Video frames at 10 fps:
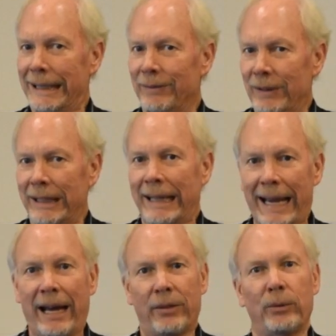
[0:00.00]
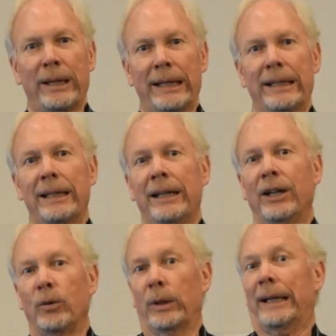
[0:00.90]
evening gathering.
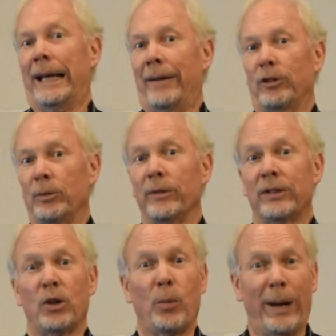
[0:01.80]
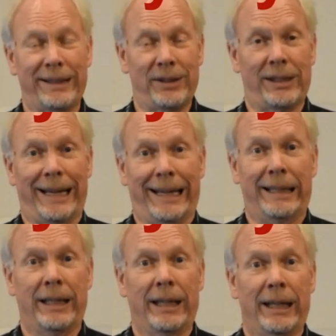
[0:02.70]
We're going to have to move it to Wednesday.
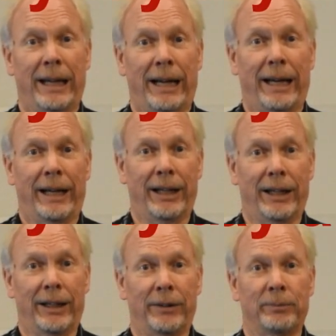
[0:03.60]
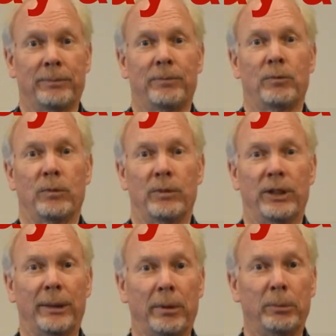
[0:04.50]
Uh,
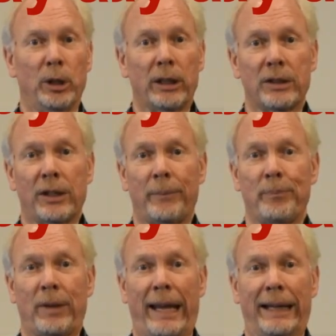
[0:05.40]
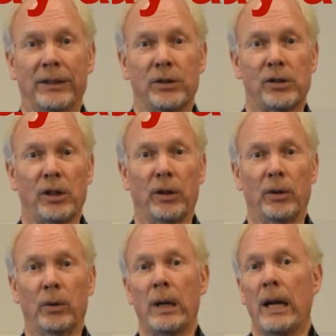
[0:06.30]
double booked, and
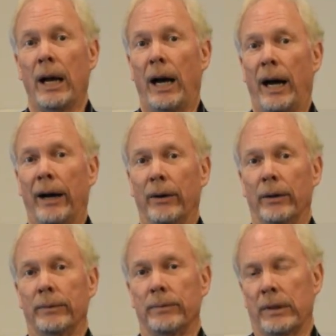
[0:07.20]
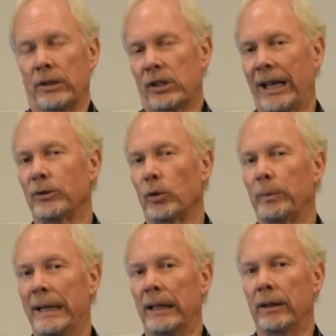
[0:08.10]
so our scheduled
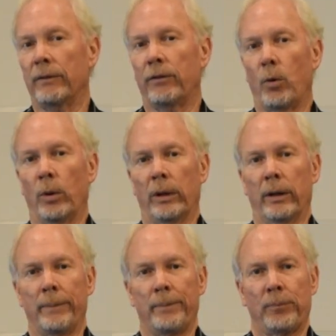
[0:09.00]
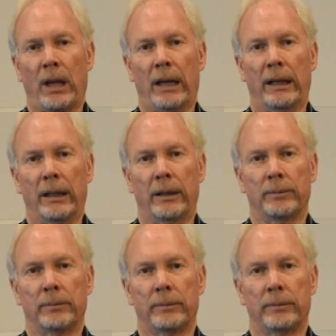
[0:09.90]
meeting for uh,